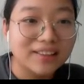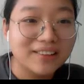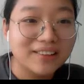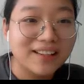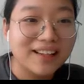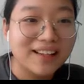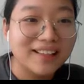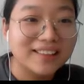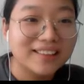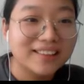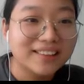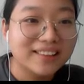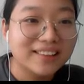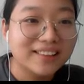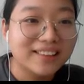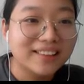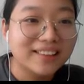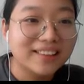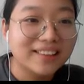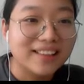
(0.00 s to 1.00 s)
Good.
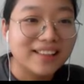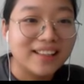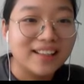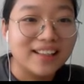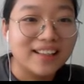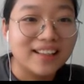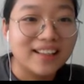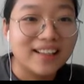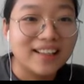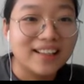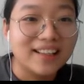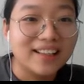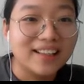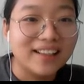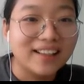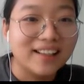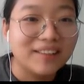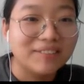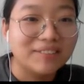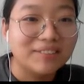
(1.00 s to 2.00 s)
Can I,
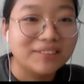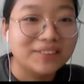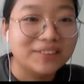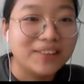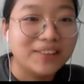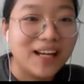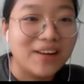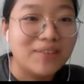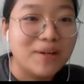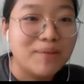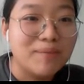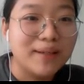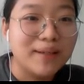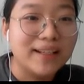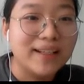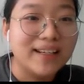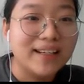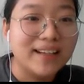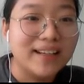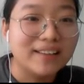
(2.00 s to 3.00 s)
should I
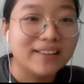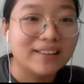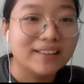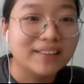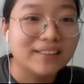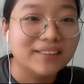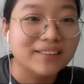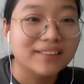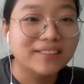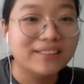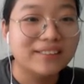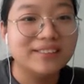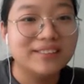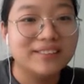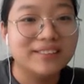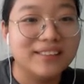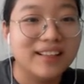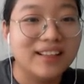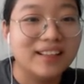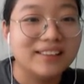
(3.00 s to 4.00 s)
repeat it or?
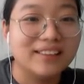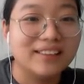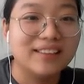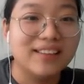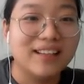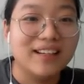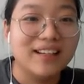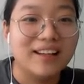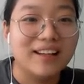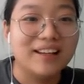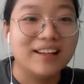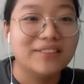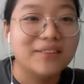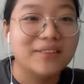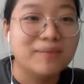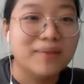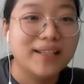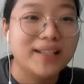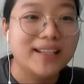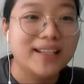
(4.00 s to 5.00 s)
Yeah, I think I can
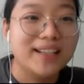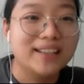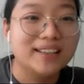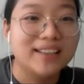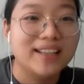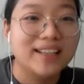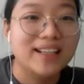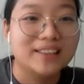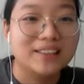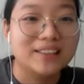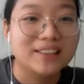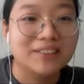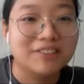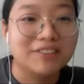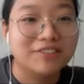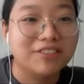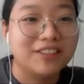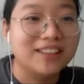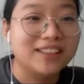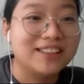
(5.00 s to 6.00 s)
repeat it. Yeah, so
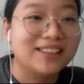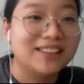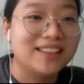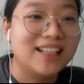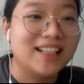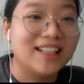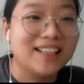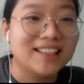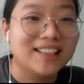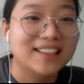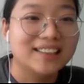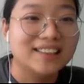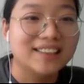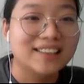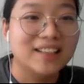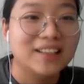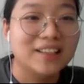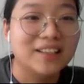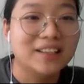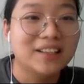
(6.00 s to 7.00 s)
the first line is
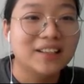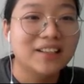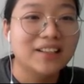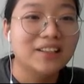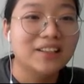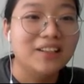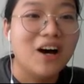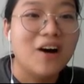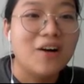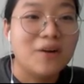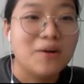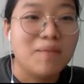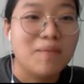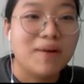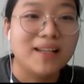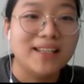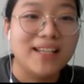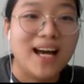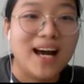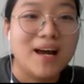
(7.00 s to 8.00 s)
the
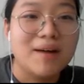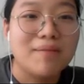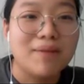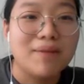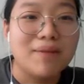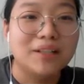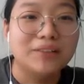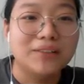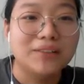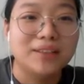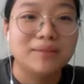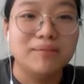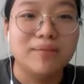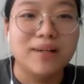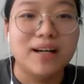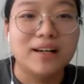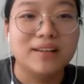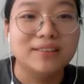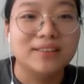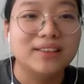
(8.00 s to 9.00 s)
document type
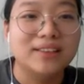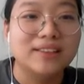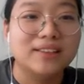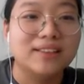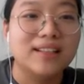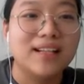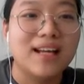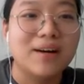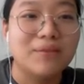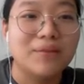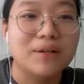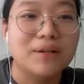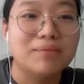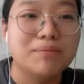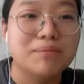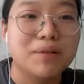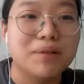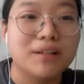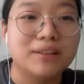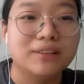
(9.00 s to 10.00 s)
HTML, just let web
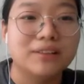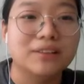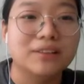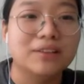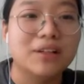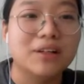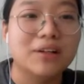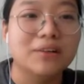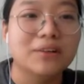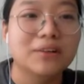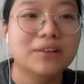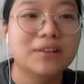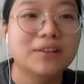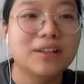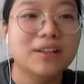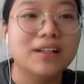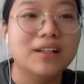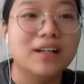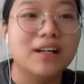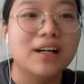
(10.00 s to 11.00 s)
browser know
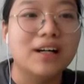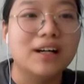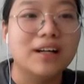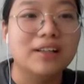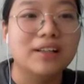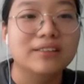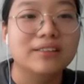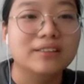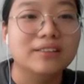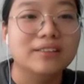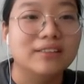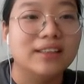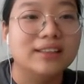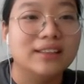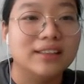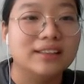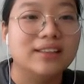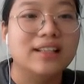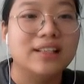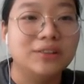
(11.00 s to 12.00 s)

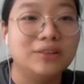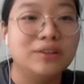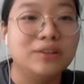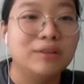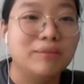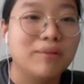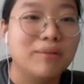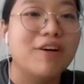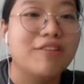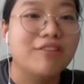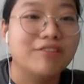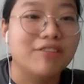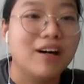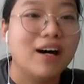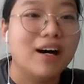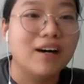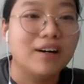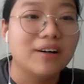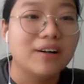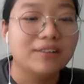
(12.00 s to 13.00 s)
this is HTML
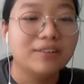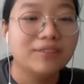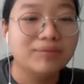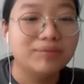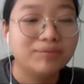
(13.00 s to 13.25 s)
file.